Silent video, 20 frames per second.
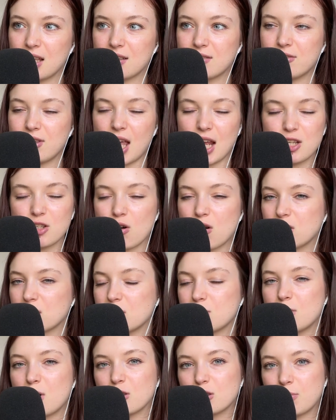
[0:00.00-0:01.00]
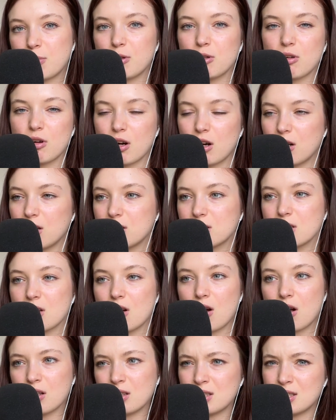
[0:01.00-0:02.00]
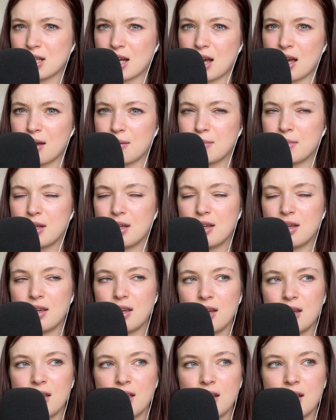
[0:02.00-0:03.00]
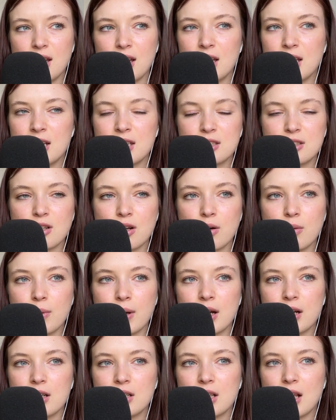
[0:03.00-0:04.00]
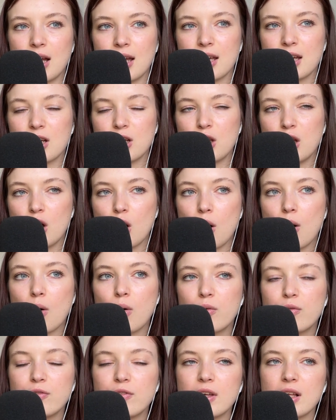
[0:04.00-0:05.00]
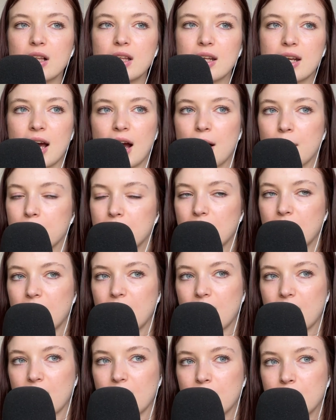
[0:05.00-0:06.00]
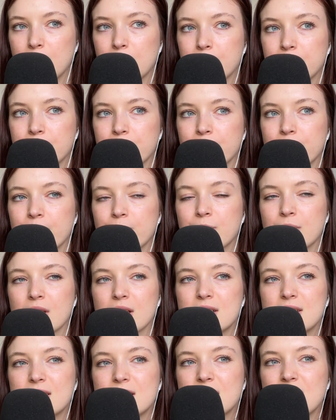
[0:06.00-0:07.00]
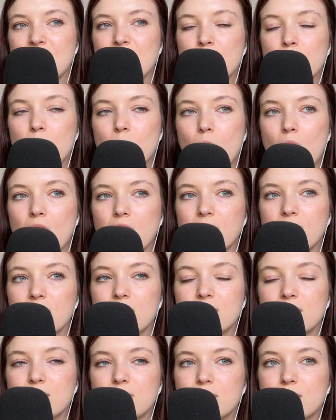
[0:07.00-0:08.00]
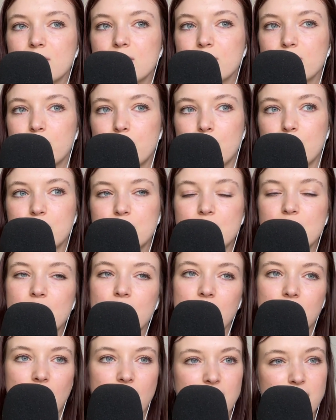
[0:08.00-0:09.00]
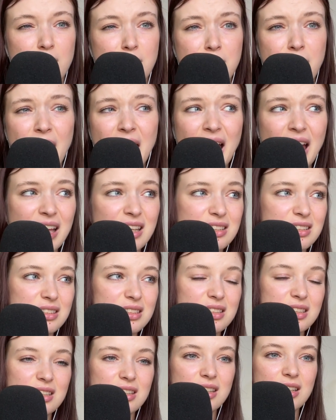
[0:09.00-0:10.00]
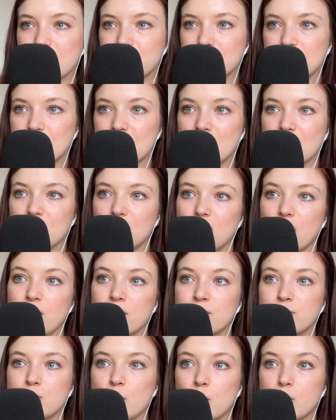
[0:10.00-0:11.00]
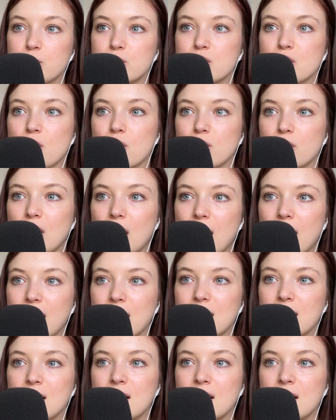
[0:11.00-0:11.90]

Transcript: They talk to multiple girls all the time. It is not weird. Like, go feel it out, like, see what person you like the best. I've seen a lot of posts online